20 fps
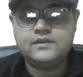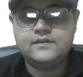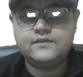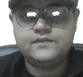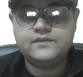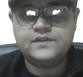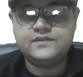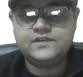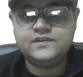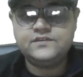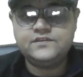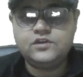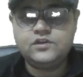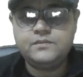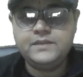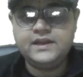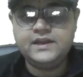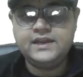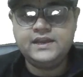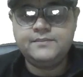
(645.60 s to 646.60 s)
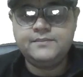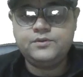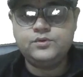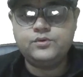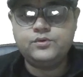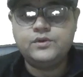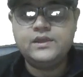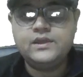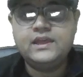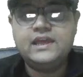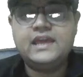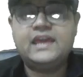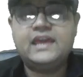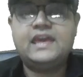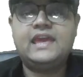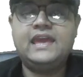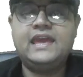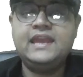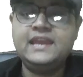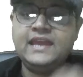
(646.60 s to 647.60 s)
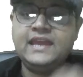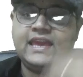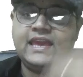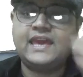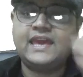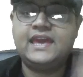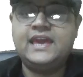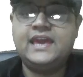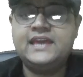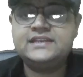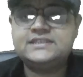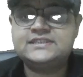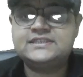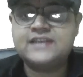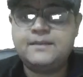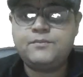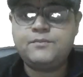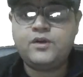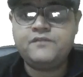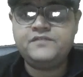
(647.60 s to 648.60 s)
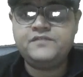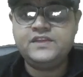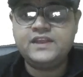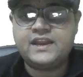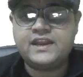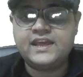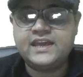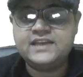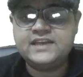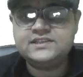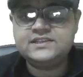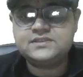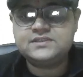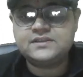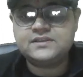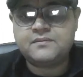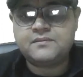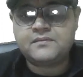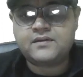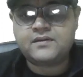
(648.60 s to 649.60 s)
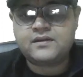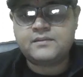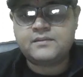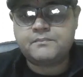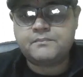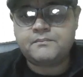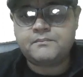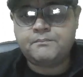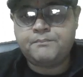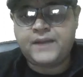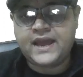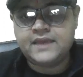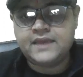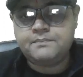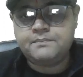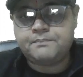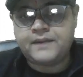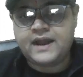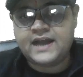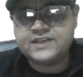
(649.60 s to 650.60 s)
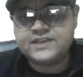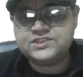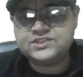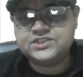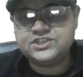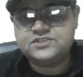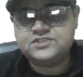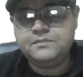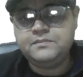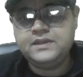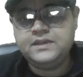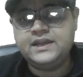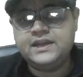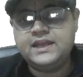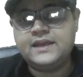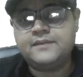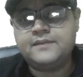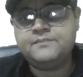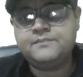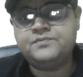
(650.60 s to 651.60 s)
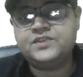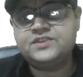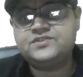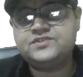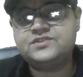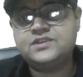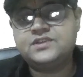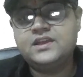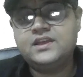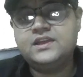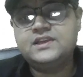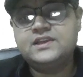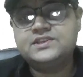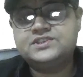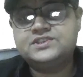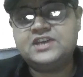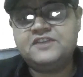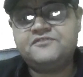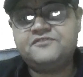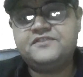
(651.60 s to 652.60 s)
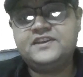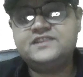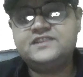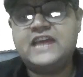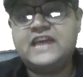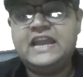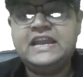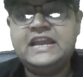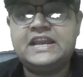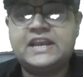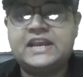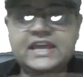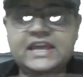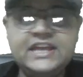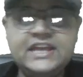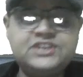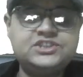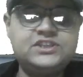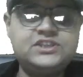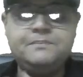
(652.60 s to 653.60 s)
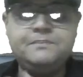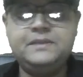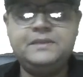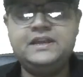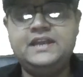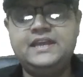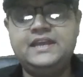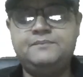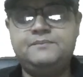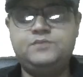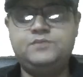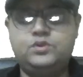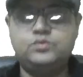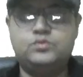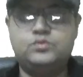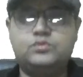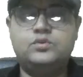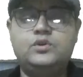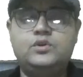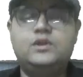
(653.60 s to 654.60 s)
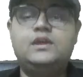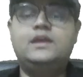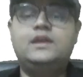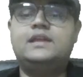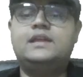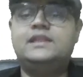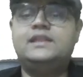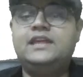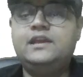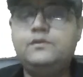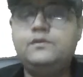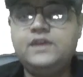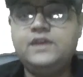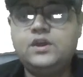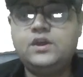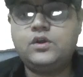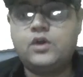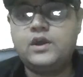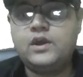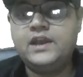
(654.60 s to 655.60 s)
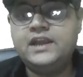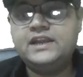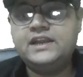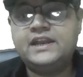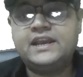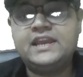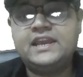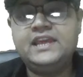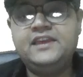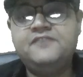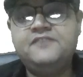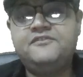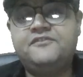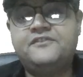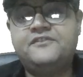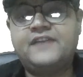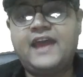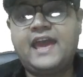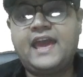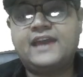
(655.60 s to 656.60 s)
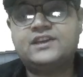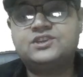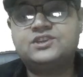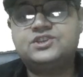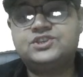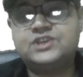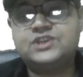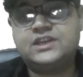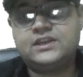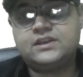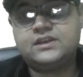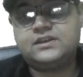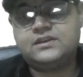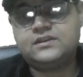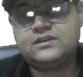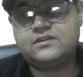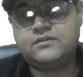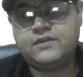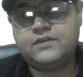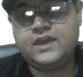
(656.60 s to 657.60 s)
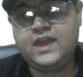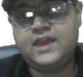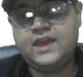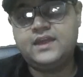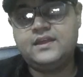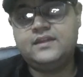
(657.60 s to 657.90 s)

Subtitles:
this is your medium 2. In case some of the rays bypass this medium, this surface, and reach the medium 2, then we call it refraction. Okay,